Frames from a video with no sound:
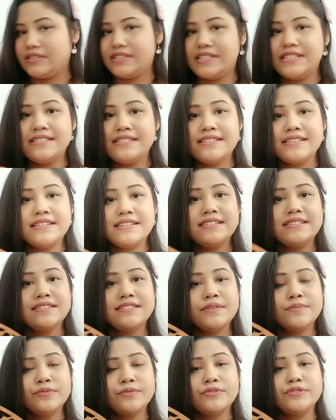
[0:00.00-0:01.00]
This is
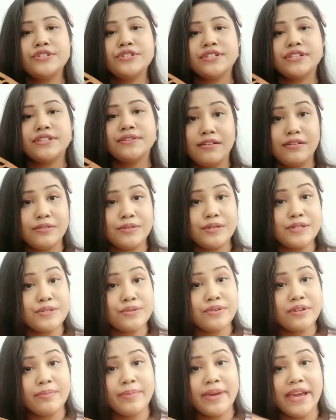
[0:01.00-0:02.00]
the portion which
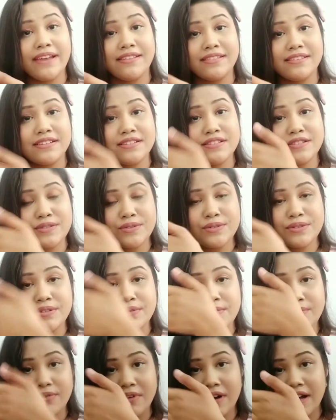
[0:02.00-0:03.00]
will be attached to the
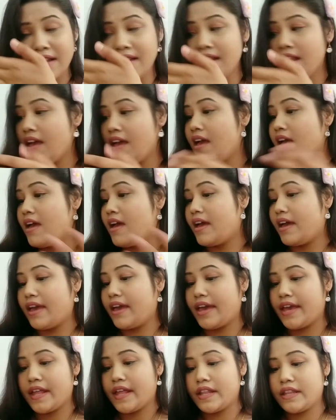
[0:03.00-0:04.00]
wall,
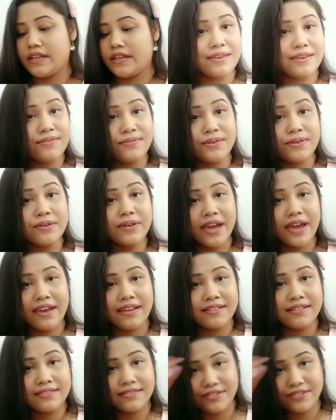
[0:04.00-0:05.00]
and if you
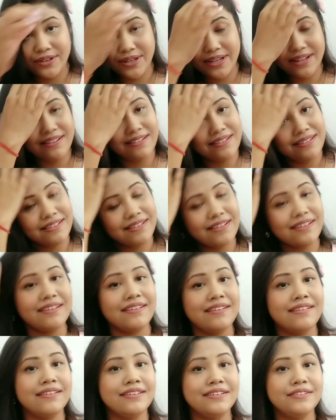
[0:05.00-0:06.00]
can drill
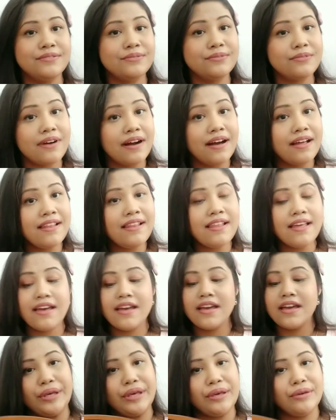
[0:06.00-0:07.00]
the wall,
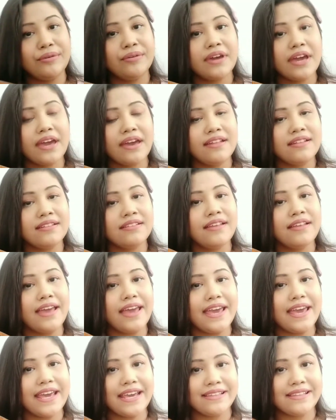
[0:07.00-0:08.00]
you can
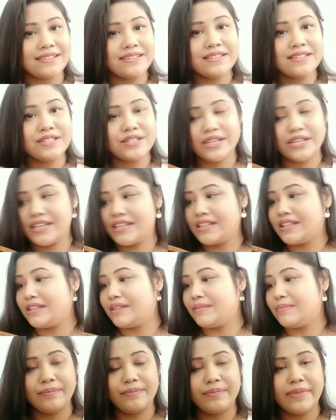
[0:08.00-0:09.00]
attach it
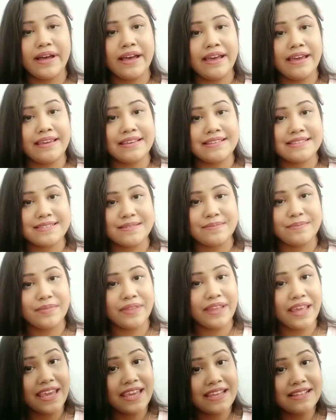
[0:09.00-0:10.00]
by some
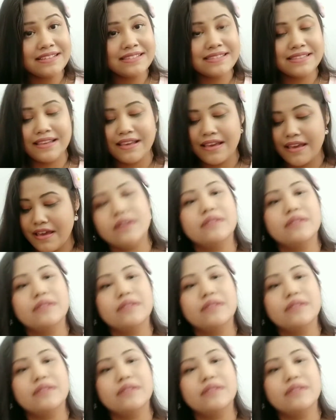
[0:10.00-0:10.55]
nails,